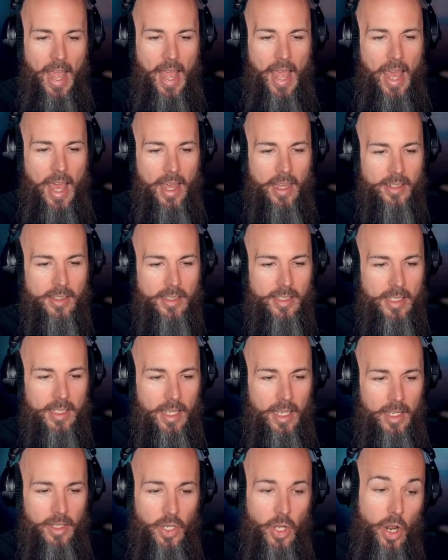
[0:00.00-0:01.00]
And,
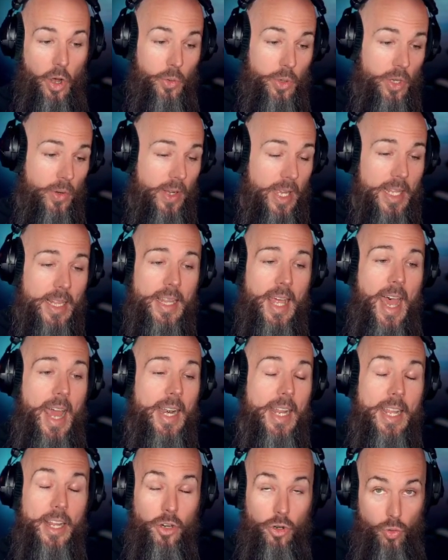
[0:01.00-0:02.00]
you know, you get
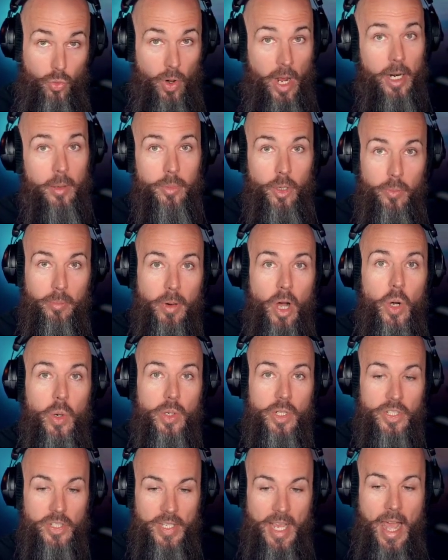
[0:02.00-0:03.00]
that incredible
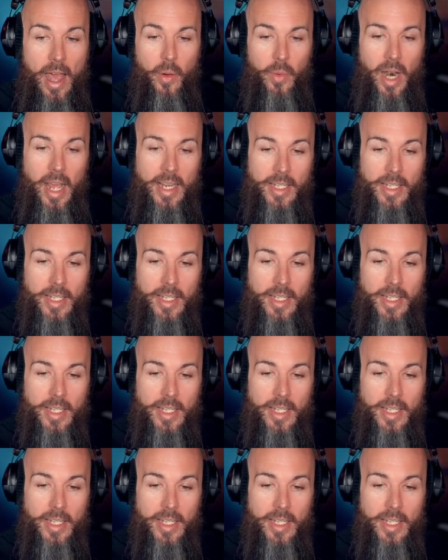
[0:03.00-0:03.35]
Moog sound.